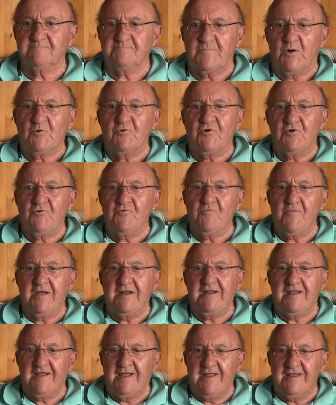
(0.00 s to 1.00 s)
boku
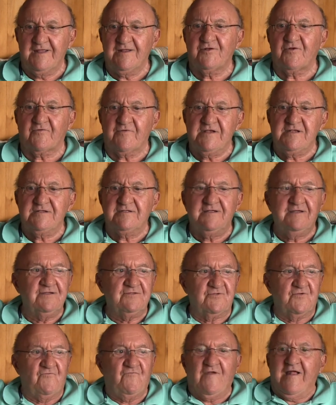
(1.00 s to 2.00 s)
money. I increased
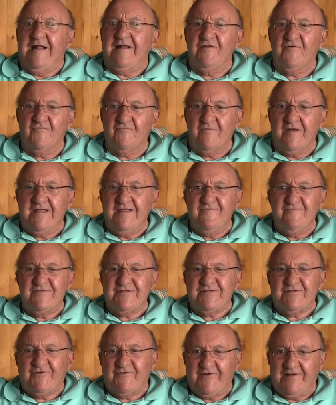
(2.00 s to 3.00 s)
the value of my
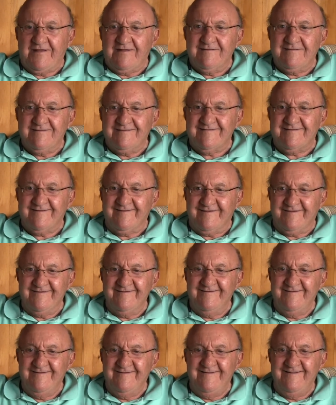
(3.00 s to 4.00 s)
inventory, you know.
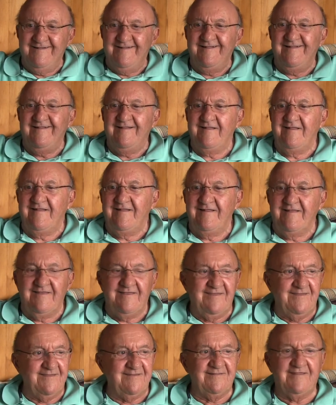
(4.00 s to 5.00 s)

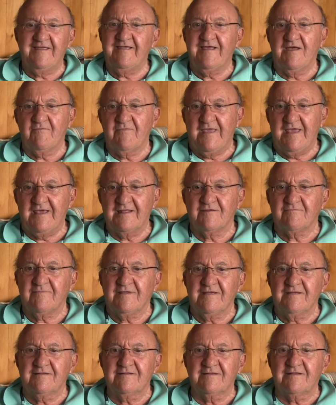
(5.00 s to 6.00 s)
And they got mad at
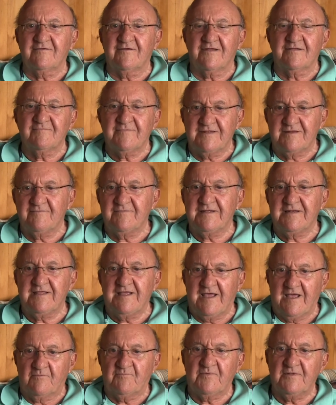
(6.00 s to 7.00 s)
me and called me to
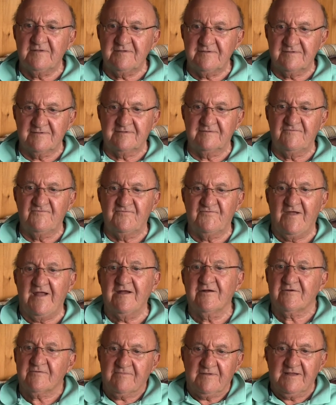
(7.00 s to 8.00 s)
Minneapolis and
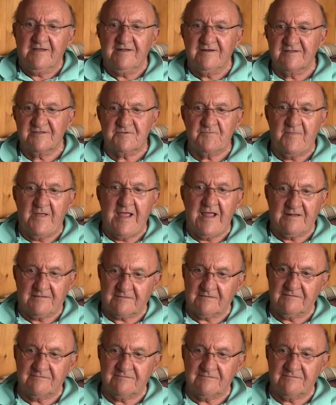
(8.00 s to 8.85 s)
fired me on the spot